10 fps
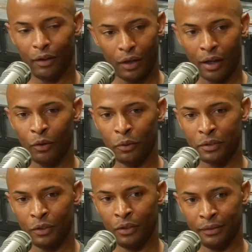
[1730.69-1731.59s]
I hope
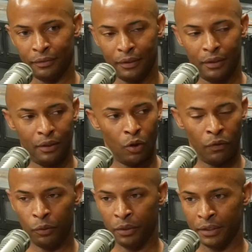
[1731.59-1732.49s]
so, and hopefully
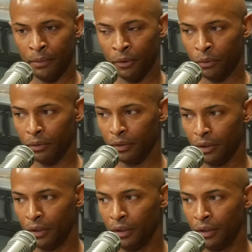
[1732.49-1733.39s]
we was able to
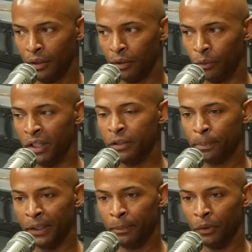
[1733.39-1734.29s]
reach
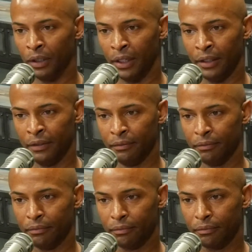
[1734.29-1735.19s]
people
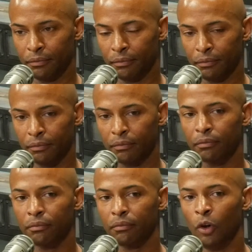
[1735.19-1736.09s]
and
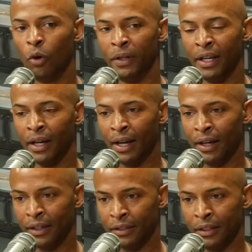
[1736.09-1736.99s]
open their
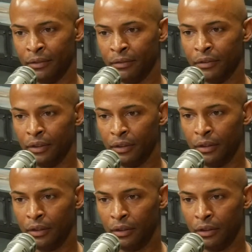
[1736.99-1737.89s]
eyes and
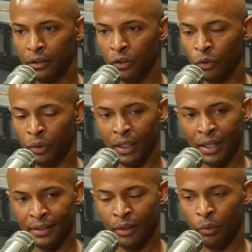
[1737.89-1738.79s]
realize
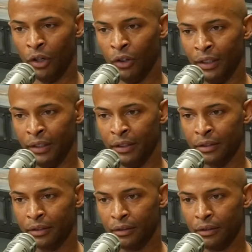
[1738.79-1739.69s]
that we're all in this
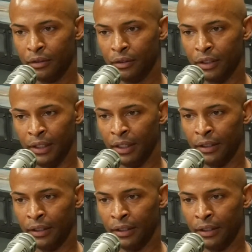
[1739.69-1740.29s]
together